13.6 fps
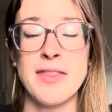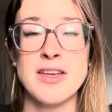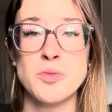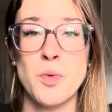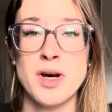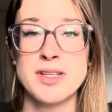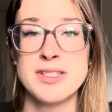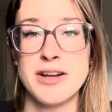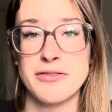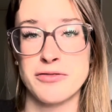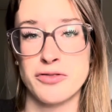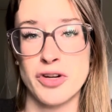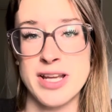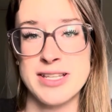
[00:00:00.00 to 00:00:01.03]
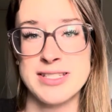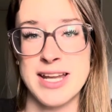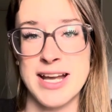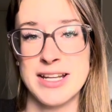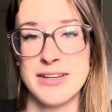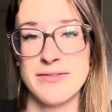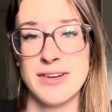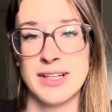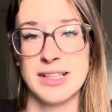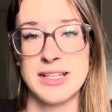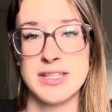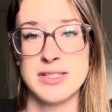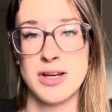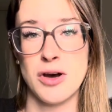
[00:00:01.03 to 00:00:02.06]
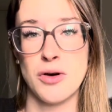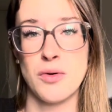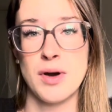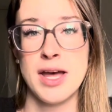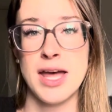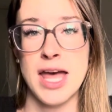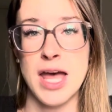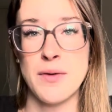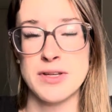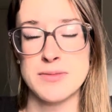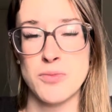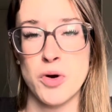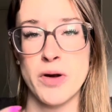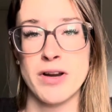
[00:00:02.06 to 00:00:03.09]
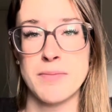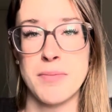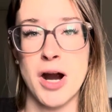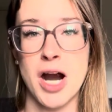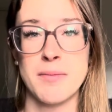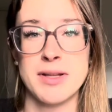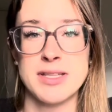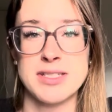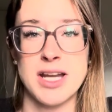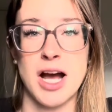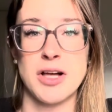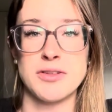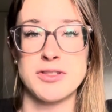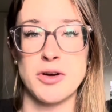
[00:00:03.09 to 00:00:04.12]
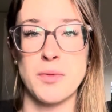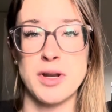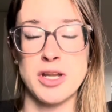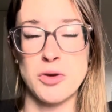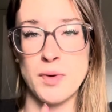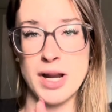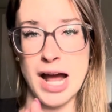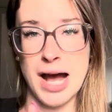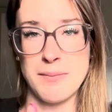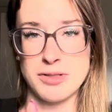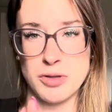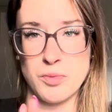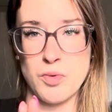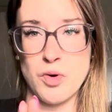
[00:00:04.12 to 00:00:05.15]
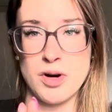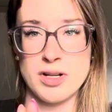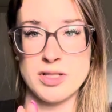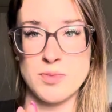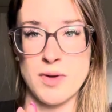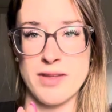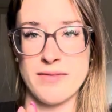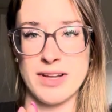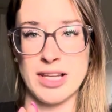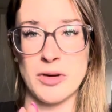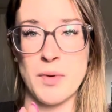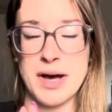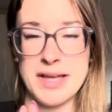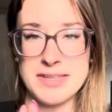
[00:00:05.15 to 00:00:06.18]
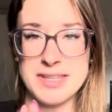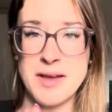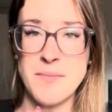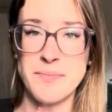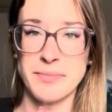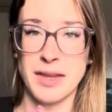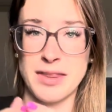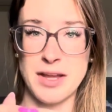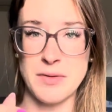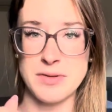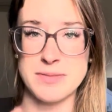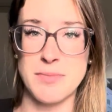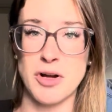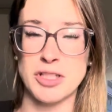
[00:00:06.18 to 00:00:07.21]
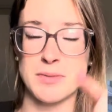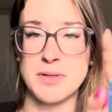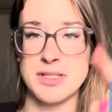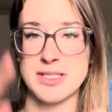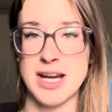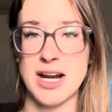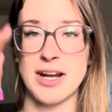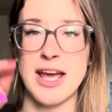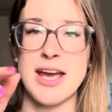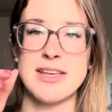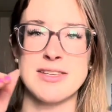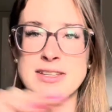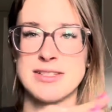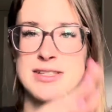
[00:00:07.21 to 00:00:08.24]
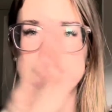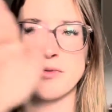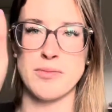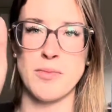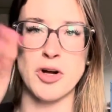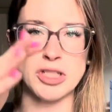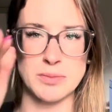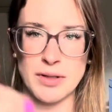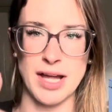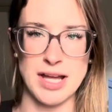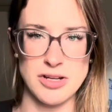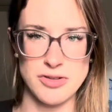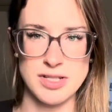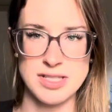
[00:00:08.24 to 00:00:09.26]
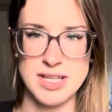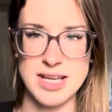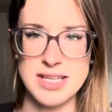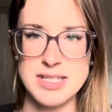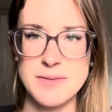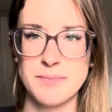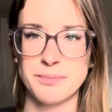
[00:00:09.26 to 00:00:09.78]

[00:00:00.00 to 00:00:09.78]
this wasn't a freestanding villa, so it was more of an apartment style. So when you went up towards where the villa was, there was multiple staircases with multiple entrances.